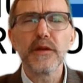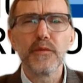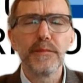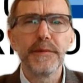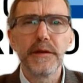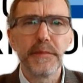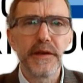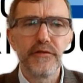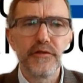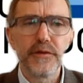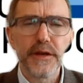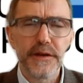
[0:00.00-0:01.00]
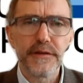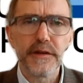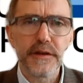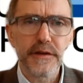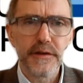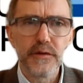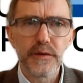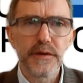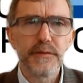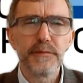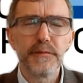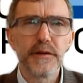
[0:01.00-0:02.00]
think it would be a major headache. No,
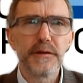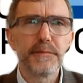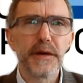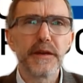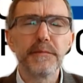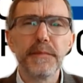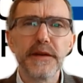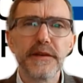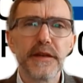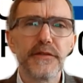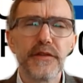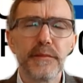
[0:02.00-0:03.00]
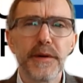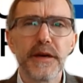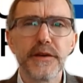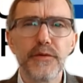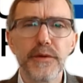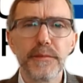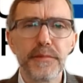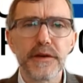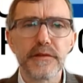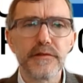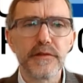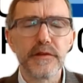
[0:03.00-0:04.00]
it, it, but it might have some minor
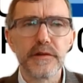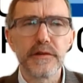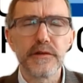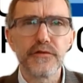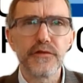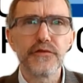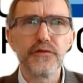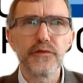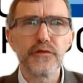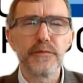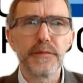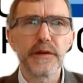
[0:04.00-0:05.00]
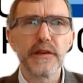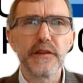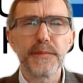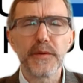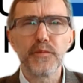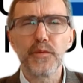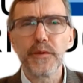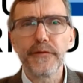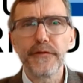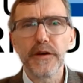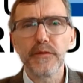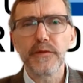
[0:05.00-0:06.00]
impact uh, sh short term at least. But what we
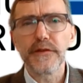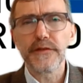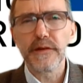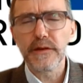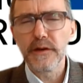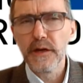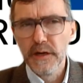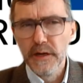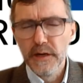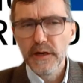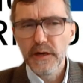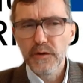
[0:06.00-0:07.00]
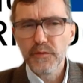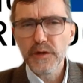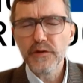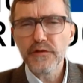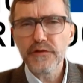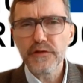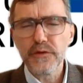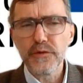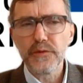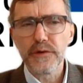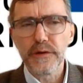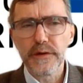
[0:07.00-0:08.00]
found is that uh, we used to
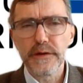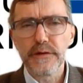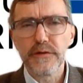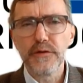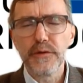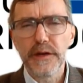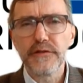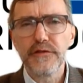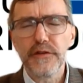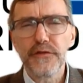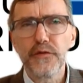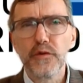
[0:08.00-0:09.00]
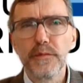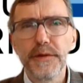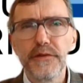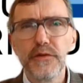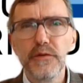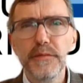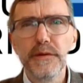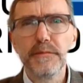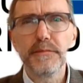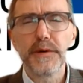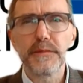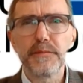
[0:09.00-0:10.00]
do uh, do hedges for
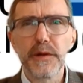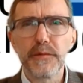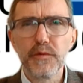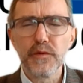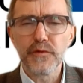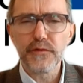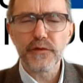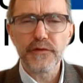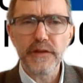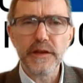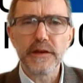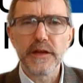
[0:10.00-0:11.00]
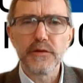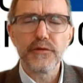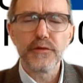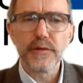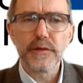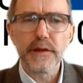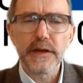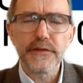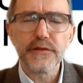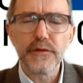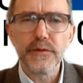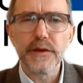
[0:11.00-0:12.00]
bitumen, but but we also see now during the
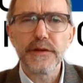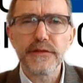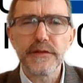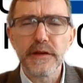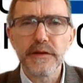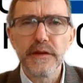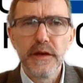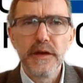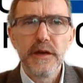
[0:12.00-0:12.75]
last two years that